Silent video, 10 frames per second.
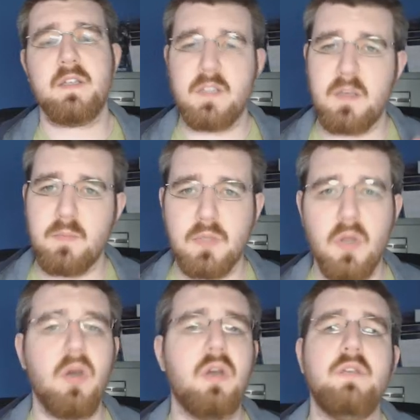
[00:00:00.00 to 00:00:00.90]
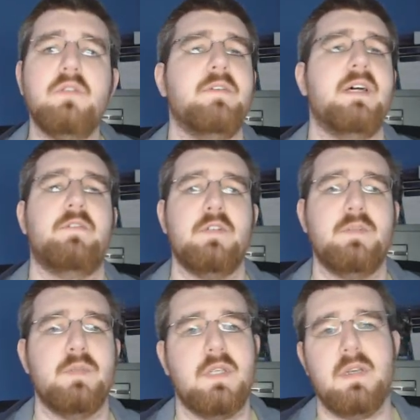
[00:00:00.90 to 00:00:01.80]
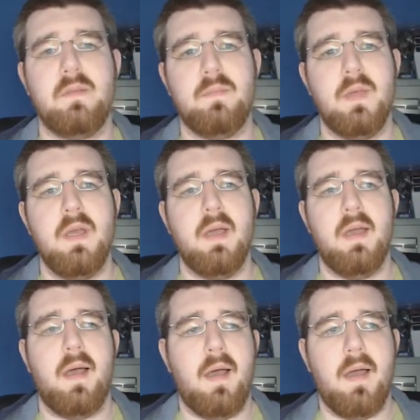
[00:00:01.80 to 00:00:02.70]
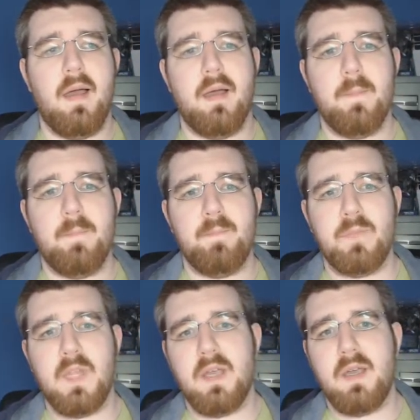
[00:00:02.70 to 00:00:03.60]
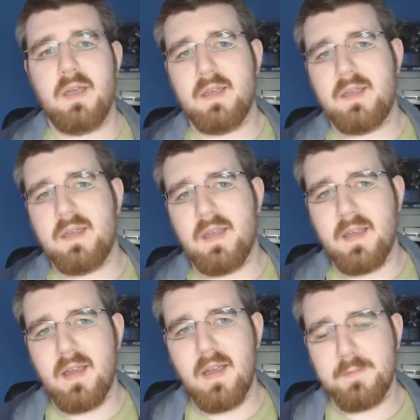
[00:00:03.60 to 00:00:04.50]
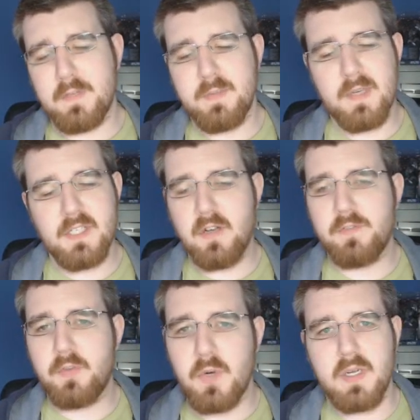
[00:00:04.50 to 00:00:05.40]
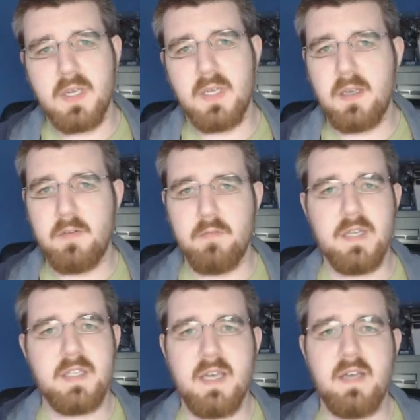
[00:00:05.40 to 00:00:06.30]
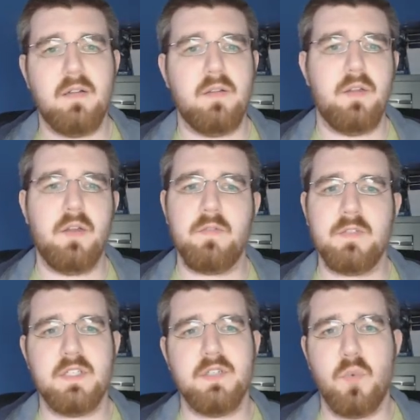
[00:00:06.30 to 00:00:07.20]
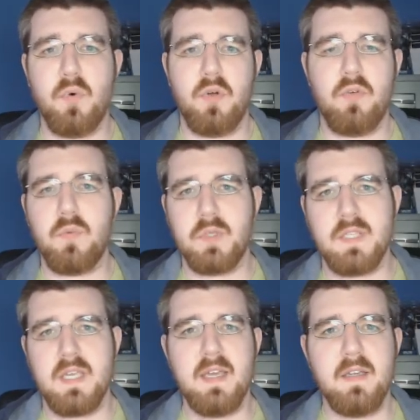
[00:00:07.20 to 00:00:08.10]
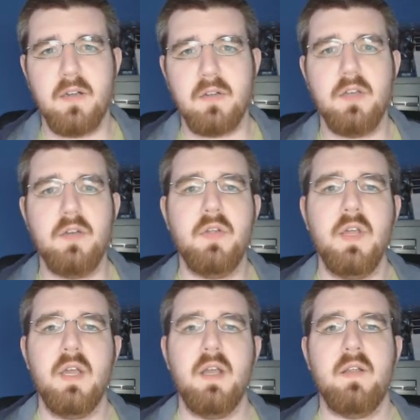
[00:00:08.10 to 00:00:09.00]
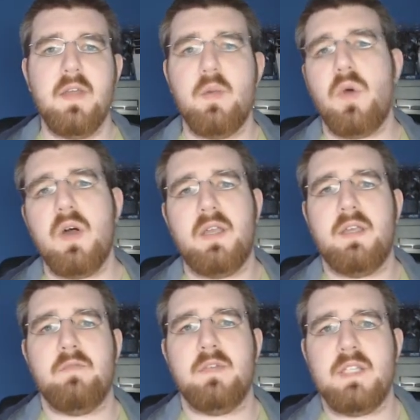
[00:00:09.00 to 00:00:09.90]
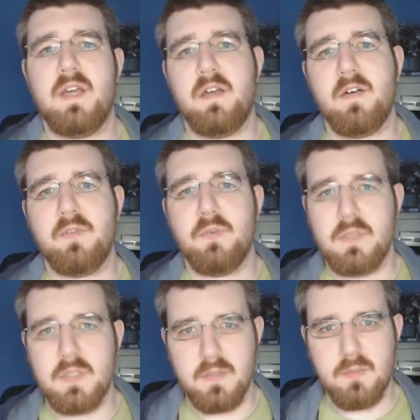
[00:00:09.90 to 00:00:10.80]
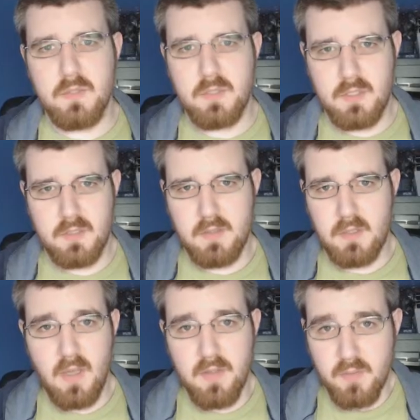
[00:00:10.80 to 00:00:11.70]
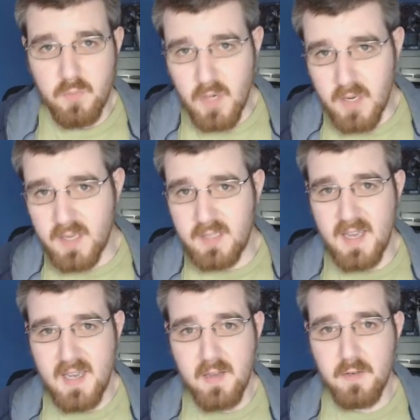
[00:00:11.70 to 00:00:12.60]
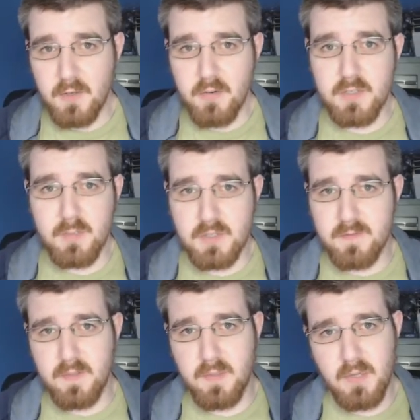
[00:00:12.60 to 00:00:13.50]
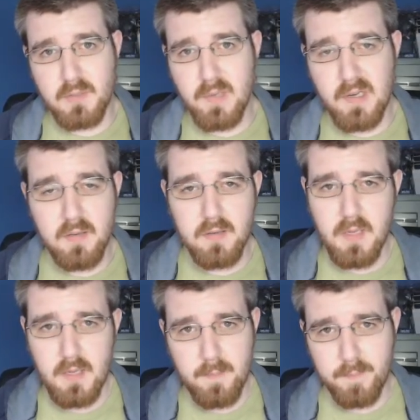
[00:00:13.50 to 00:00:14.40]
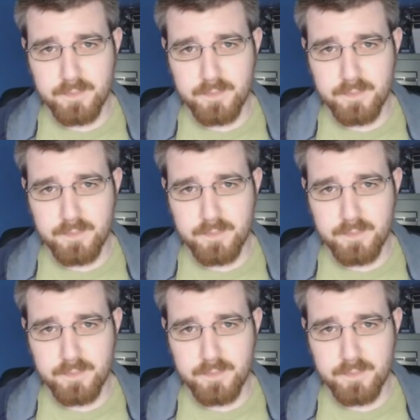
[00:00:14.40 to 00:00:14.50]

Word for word: I'm not a huge fan of Christmas. I'm, um, uh, after, especially after working in retail, the novelty had worn off once I hit adulthood. And then working in retail afterwards, it was just another working day over Christmas for the most part, um,